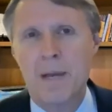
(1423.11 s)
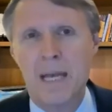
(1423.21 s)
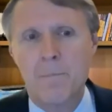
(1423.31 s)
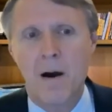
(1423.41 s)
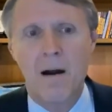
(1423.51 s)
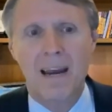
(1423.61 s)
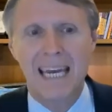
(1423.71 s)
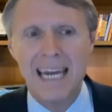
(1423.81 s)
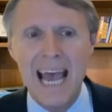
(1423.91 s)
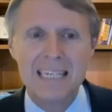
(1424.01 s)
Myanmar
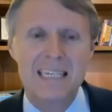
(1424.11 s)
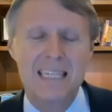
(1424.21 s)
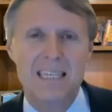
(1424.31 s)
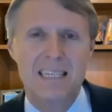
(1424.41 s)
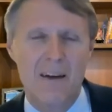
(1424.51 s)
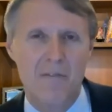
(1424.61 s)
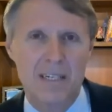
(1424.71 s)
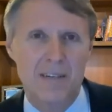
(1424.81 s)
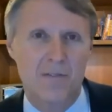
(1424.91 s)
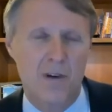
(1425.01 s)
connects to the
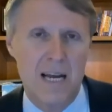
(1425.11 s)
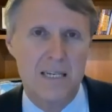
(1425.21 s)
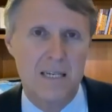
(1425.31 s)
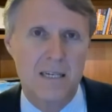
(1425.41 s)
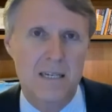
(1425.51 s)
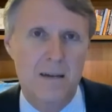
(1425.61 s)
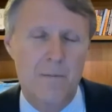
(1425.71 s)
sufferings of Christ.